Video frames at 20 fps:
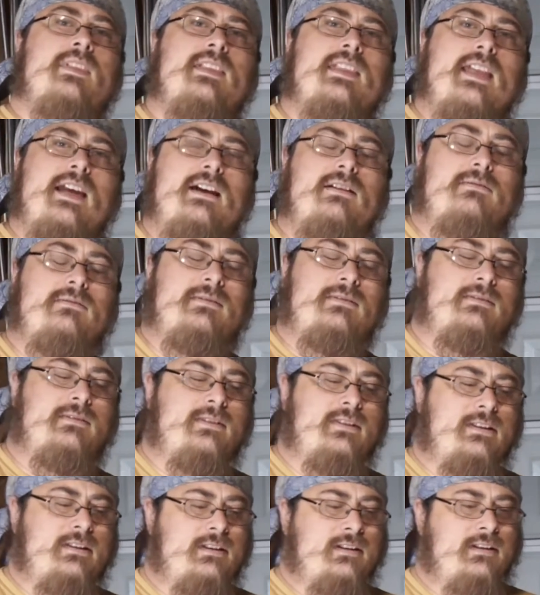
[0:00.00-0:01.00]
Now,
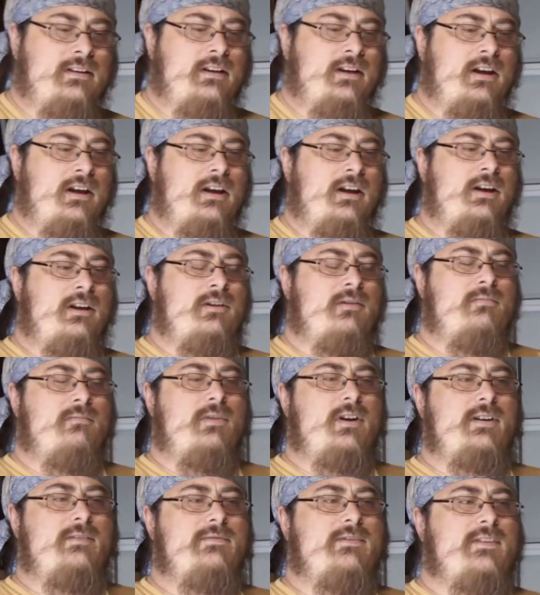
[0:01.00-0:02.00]

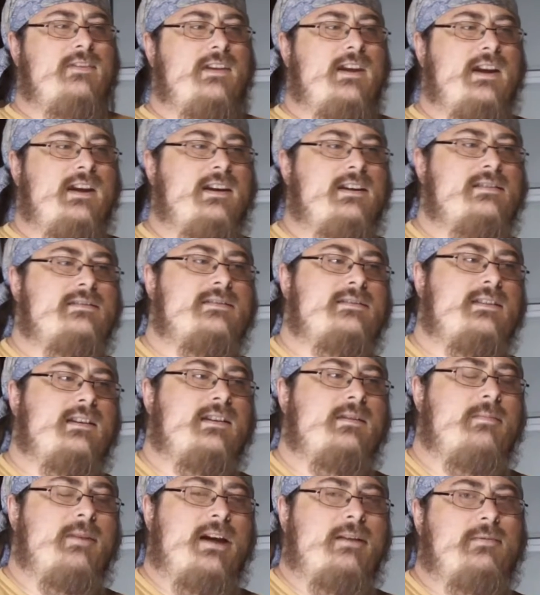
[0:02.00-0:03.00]
one of the things that
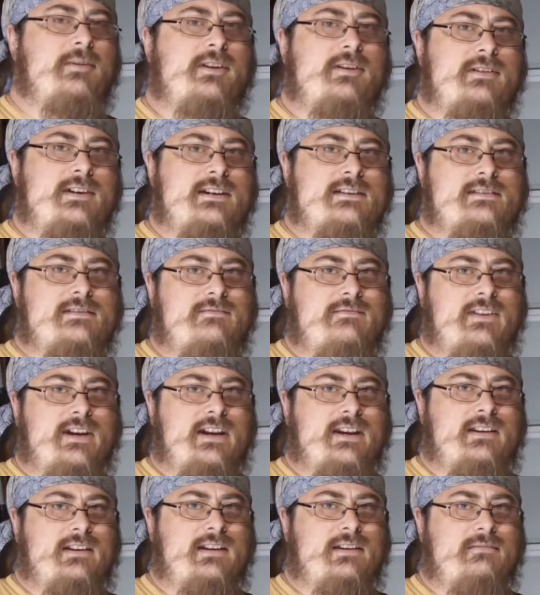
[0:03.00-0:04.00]
the Babylonians
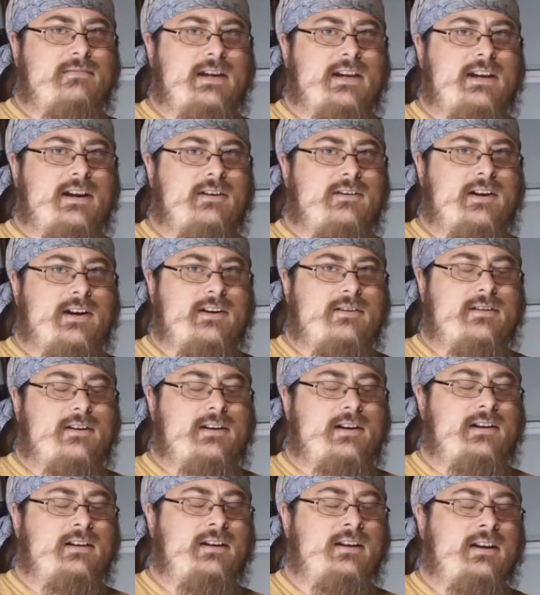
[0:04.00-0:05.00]
invented that we carried
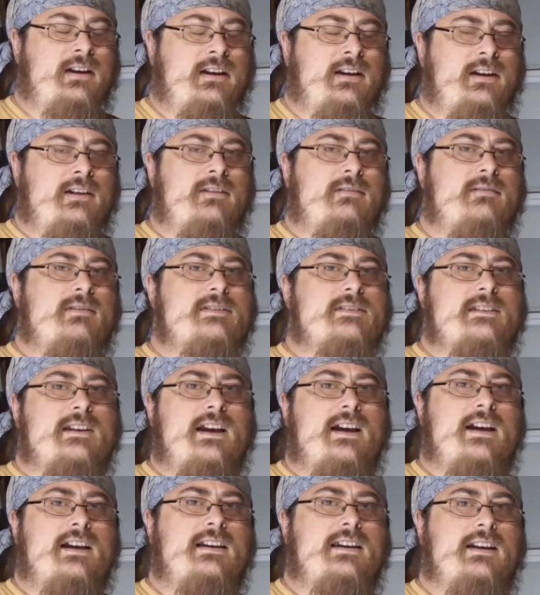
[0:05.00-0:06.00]
on was the
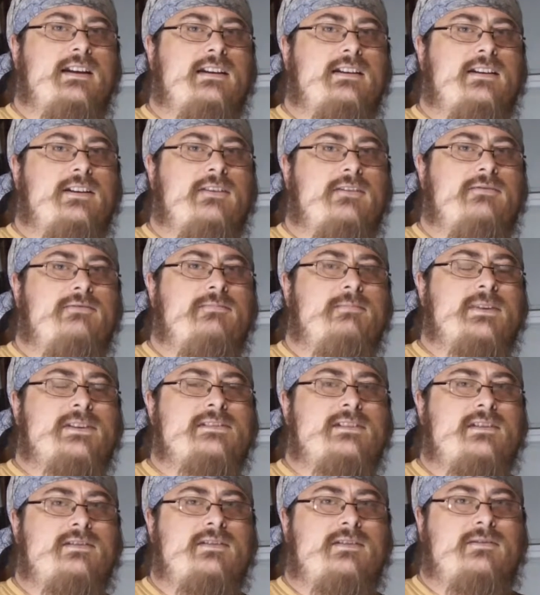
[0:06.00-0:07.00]
idea of
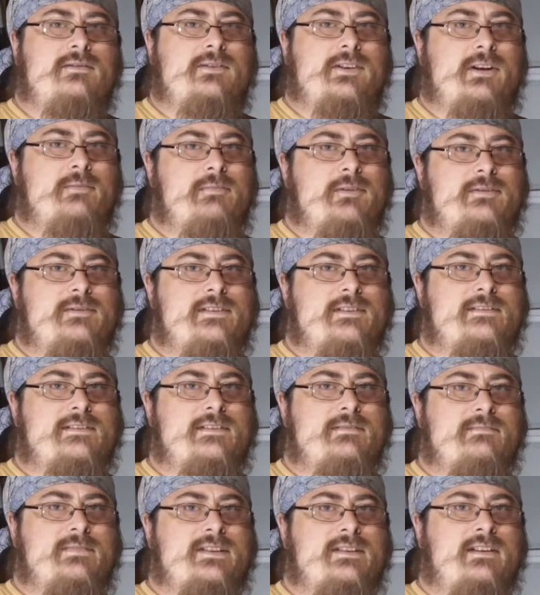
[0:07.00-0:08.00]
positional number
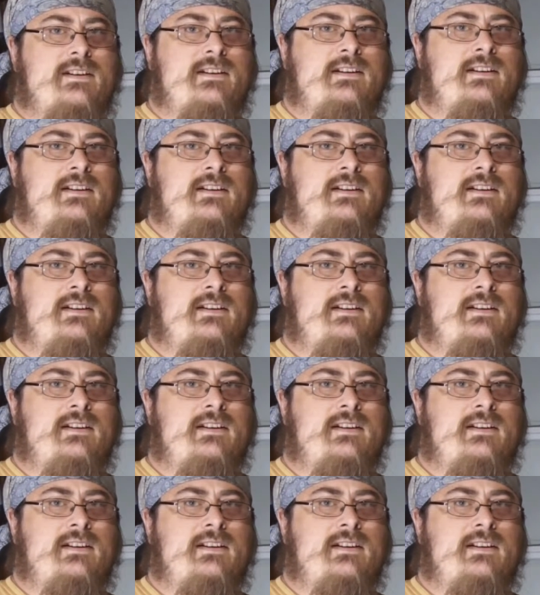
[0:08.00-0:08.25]
systems.